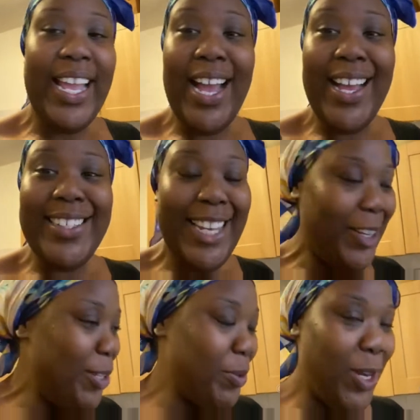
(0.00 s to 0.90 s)
Guys, I know
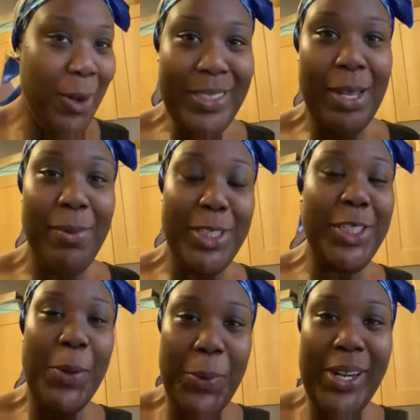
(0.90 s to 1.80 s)
it's been a long time, but you
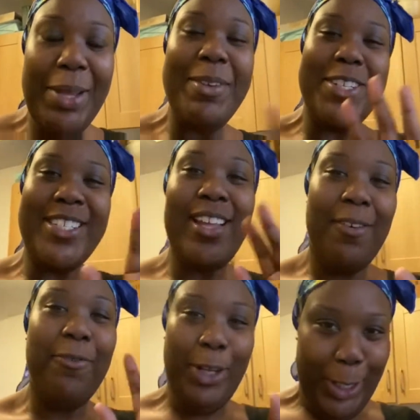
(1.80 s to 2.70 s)
know what, let me just start
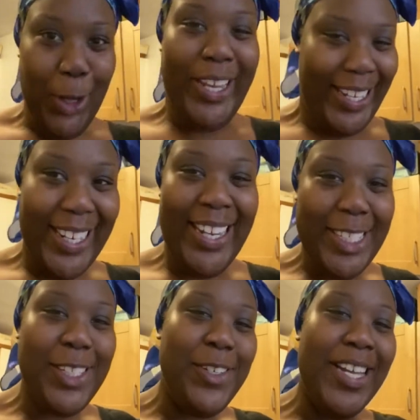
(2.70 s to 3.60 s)
vlogging in it
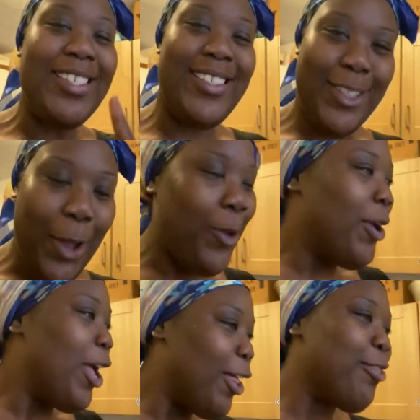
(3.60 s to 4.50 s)
so you guys can know
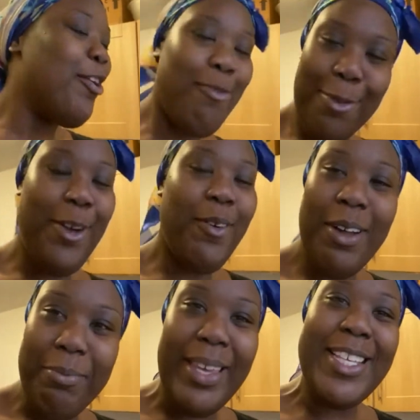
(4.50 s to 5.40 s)
the real
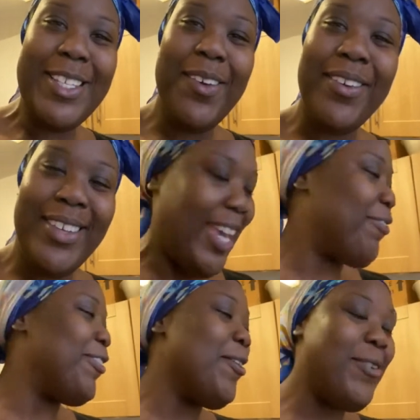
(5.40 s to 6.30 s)
me. So yeah,
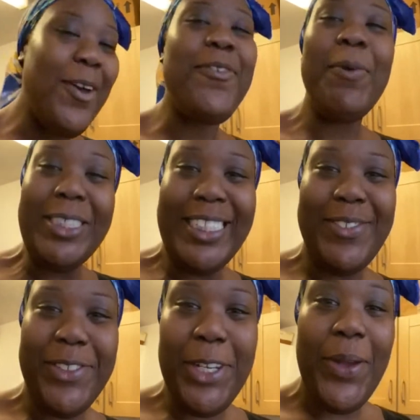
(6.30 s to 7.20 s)
if you don't know, if you're watching this
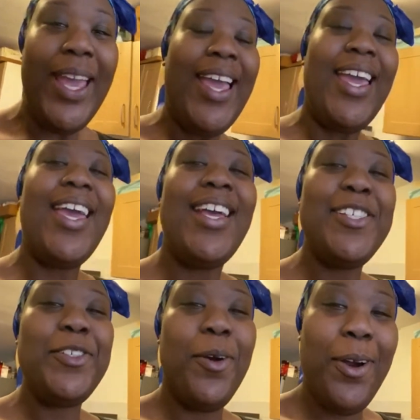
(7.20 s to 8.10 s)
video, it
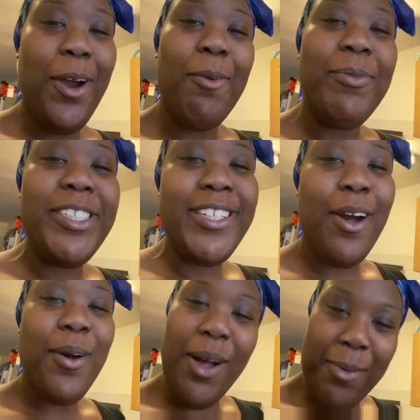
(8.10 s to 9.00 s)
is your girl
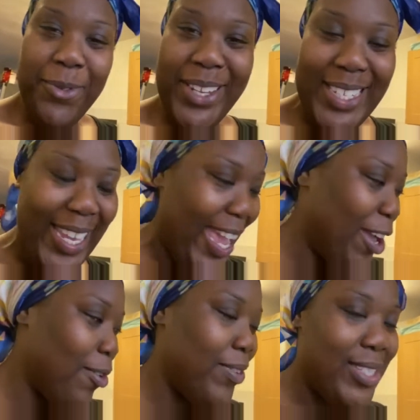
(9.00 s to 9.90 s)
Michelle Comfort, aka
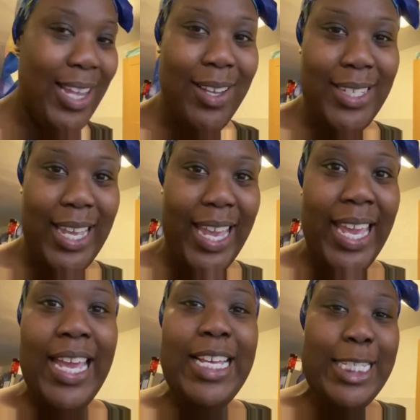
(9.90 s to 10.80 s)
ComfortStyles. Okay,
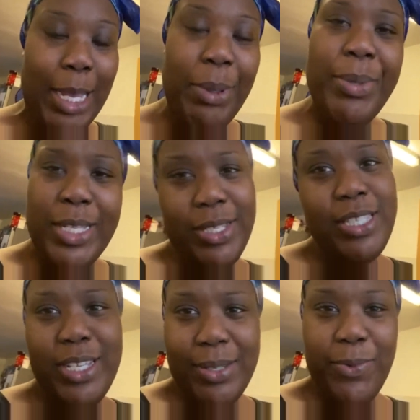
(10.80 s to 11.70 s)
so I'm gonna be
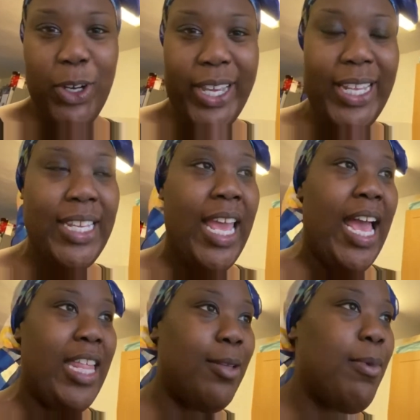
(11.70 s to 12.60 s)
doing some vlogging
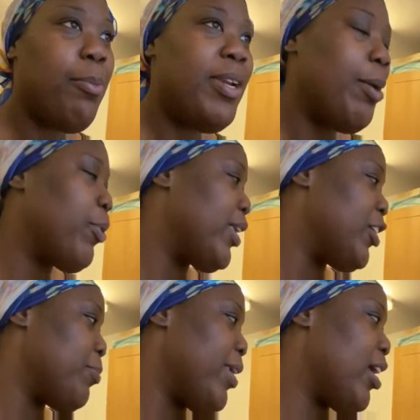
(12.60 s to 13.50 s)
at the moment. I'm quickly
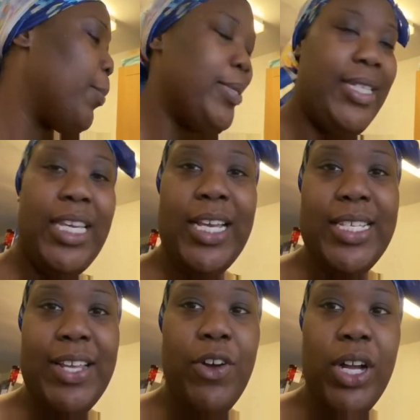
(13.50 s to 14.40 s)
gonna make a cup of tea
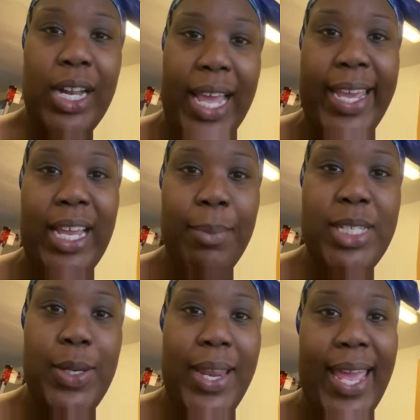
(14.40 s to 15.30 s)
because I've got a client coming to
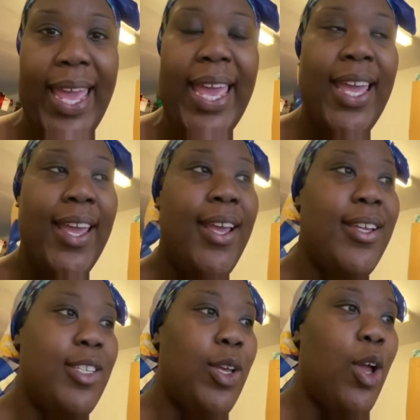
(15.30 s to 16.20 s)
do their hair,
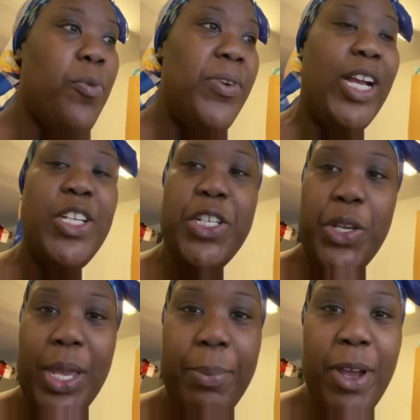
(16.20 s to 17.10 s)
so hopefully I can show
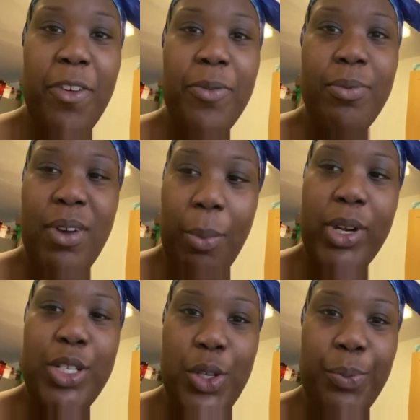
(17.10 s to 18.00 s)
you a bit of what I'm gonna
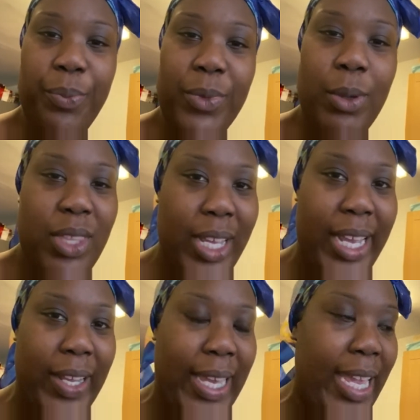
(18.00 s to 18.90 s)
do with her hair.
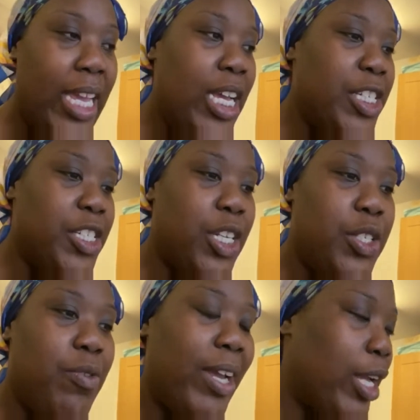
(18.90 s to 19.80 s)
Okay, she's gonna do
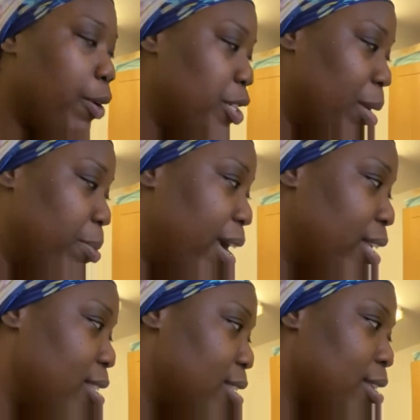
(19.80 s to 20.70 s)
regular crochet
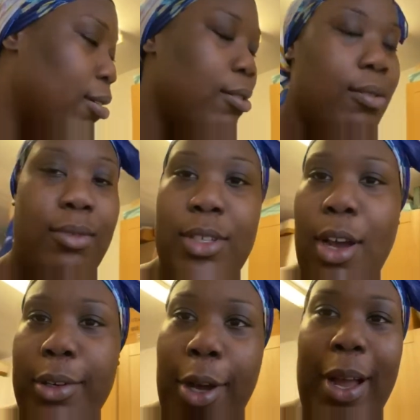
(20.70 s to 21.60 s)
braids, so
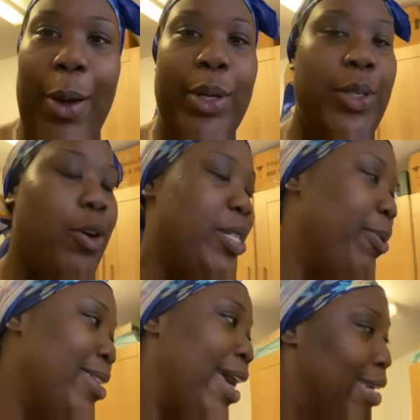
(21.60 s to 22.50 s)
y'all know how I do crochet
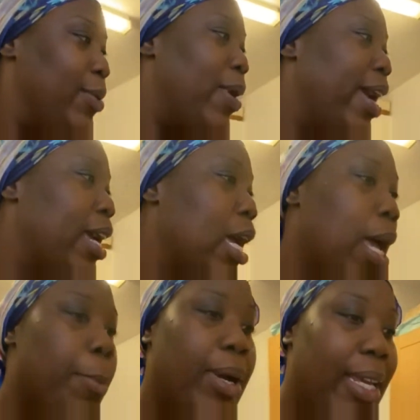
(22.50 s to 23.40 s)
braids anyway,
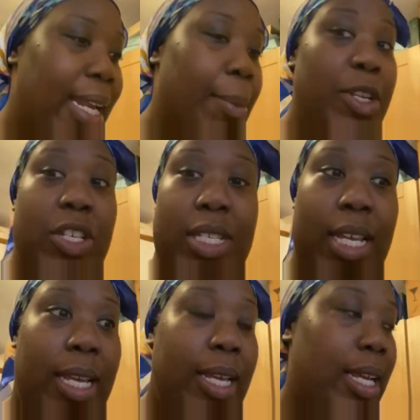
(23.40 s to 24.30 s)
but yeah, let me just
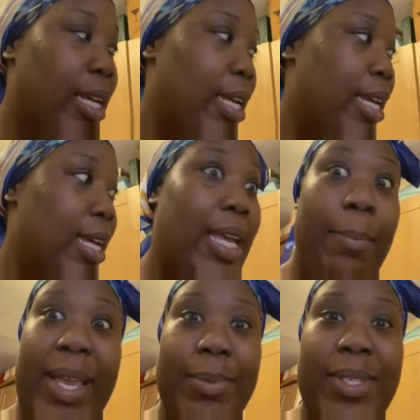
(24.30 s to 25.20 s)

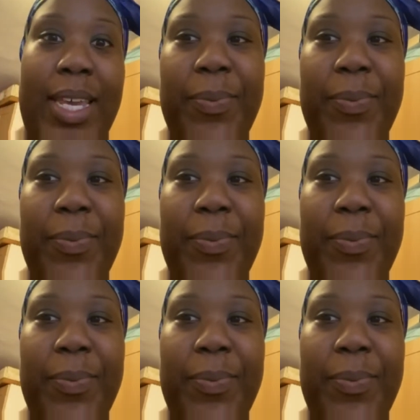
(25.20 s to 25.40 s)
make some tea.